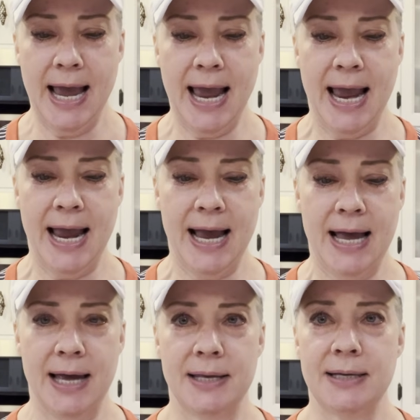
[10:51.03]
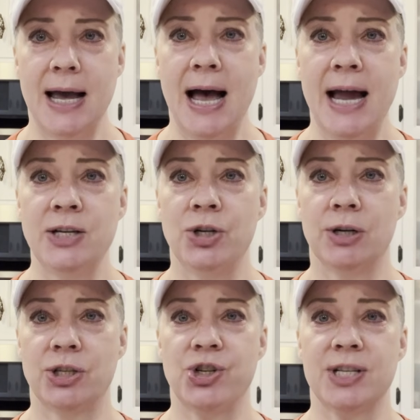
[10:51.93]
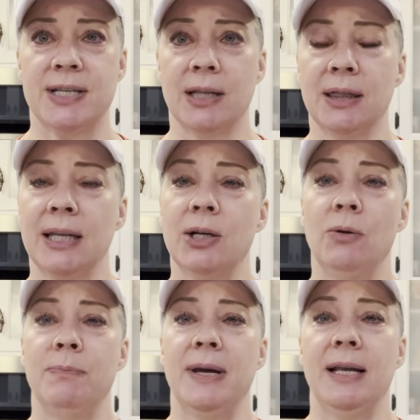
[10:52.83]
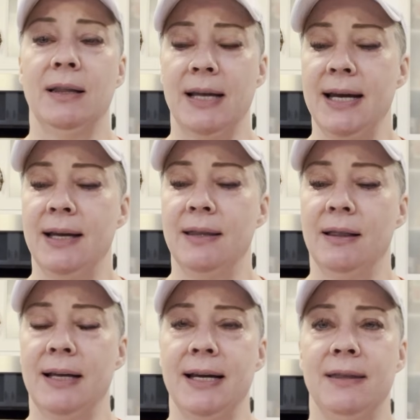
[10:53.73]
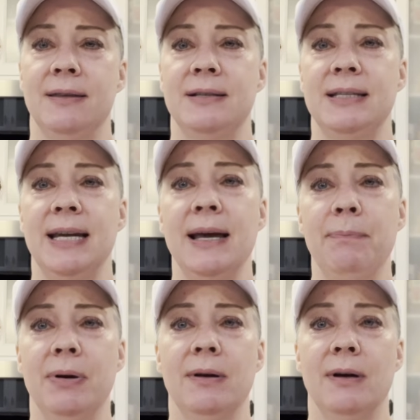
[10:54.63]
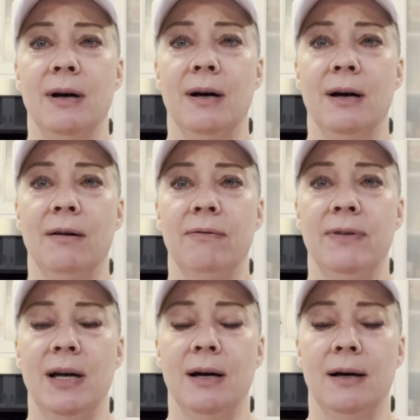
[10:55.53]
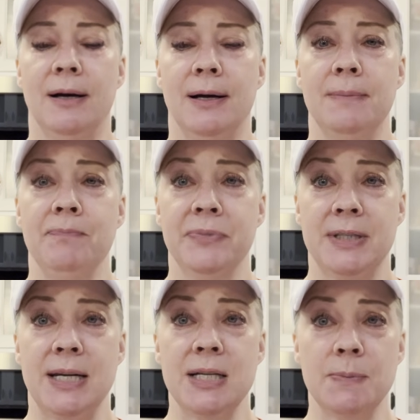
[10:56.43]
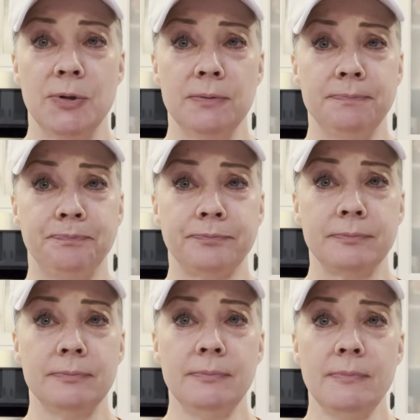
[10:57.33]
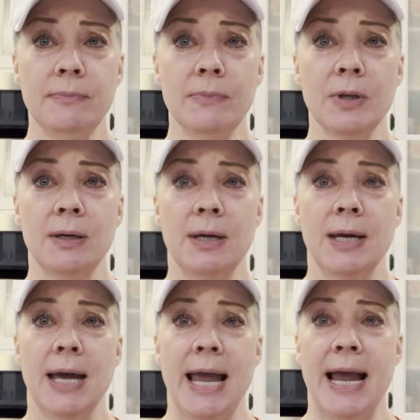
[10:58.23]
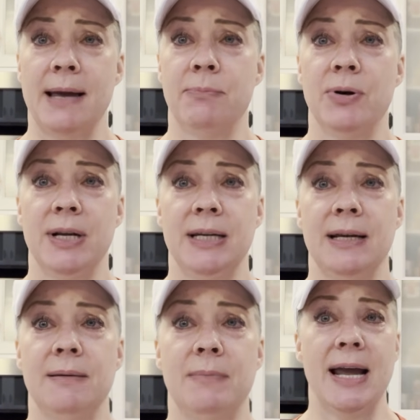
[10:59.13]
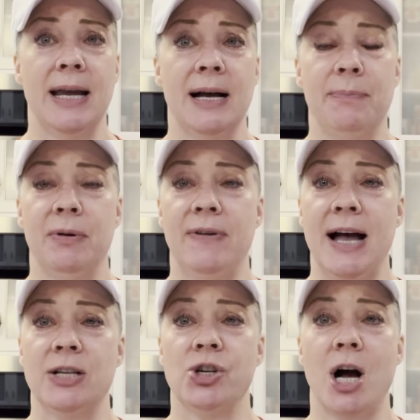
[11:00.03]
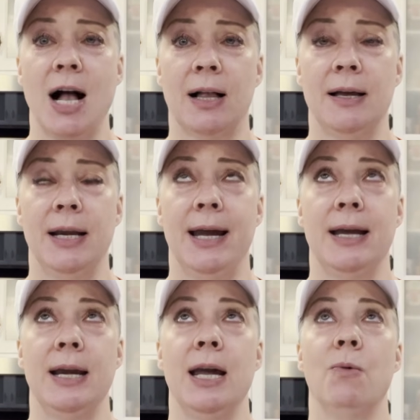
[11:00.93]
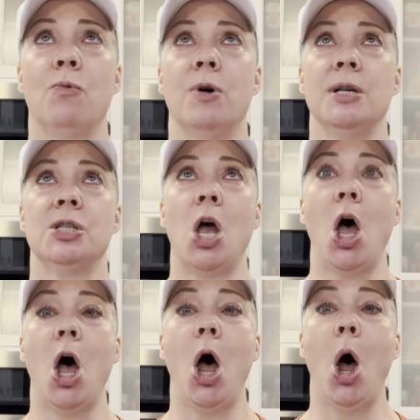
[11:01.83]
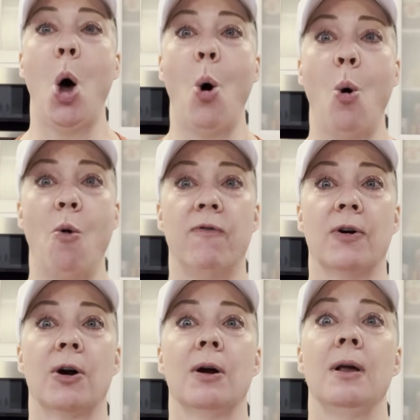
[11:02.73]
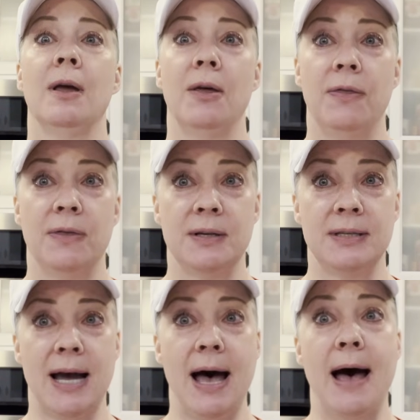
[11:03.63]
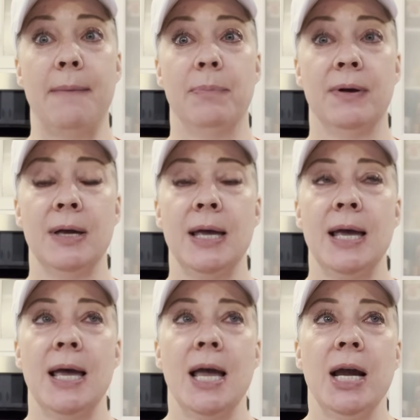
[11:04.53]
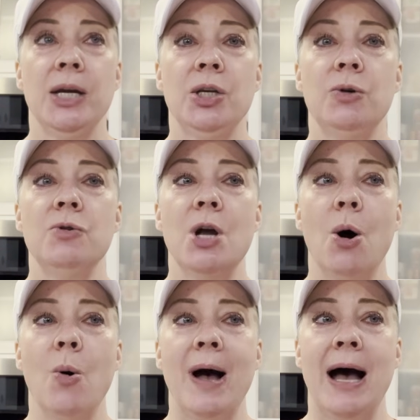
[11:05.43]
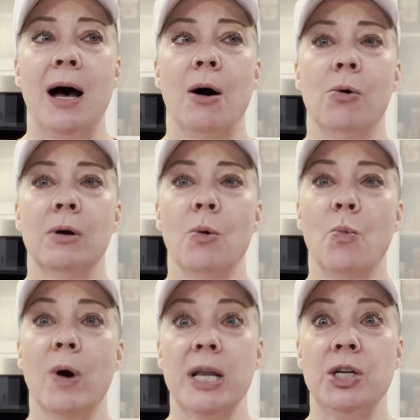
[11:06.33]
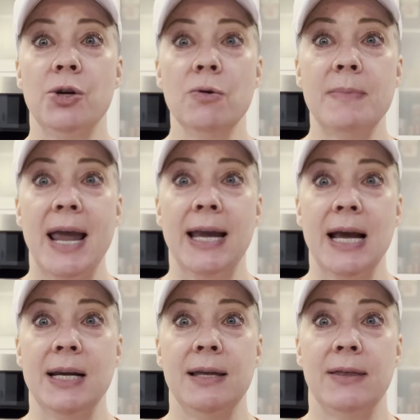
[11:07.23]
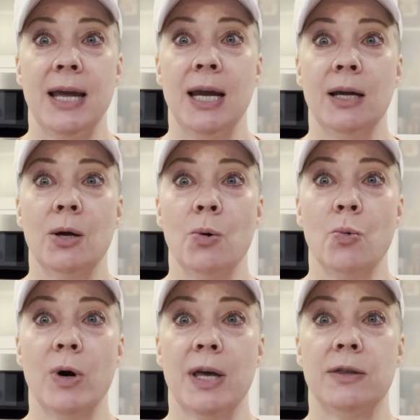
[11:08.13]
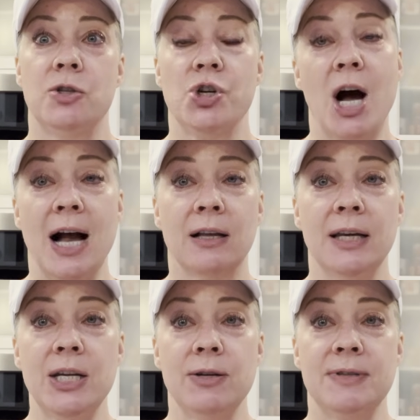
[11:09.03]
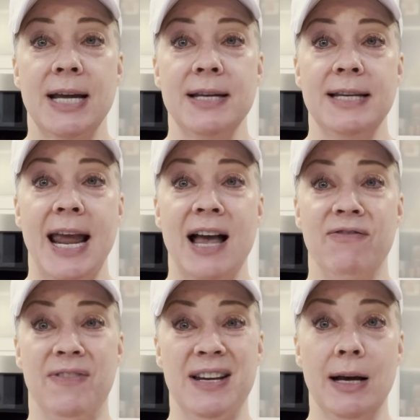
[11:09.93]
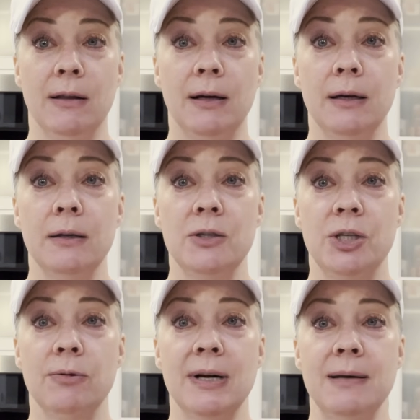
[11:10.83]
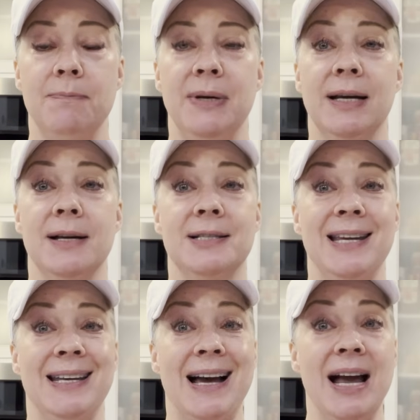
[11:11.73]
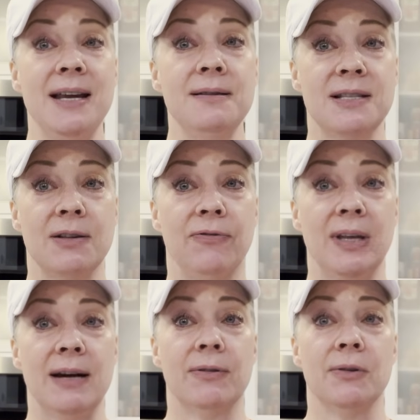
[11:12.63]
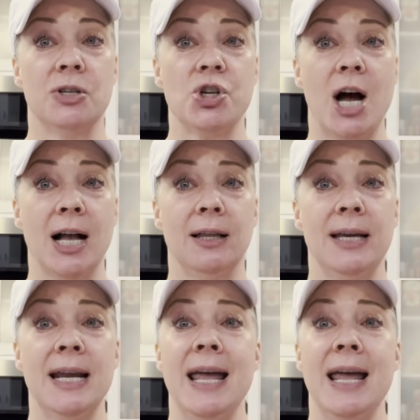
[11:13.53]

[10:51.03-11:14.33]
And I took just a little bit, like the tip of a teaspoon, and put it in cup of hot chocolate, and it was over the top. You know how when you make anything with chocolate, you tend to add vanilla to it because it heightens the flavor of the chocolate?